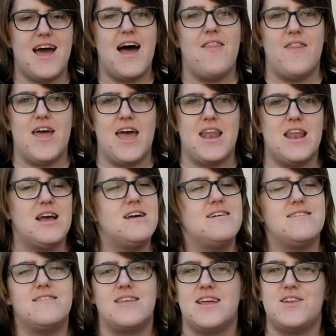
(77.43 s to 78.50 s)
and then
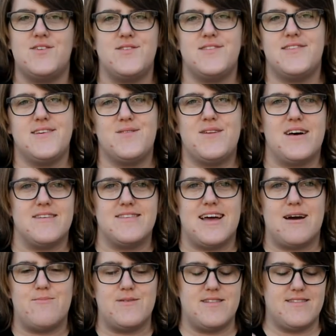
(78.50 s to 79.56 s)
stay tuned to see what else
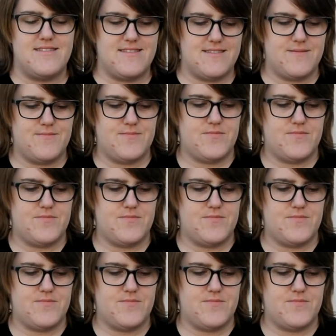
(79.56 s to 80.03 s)
happens.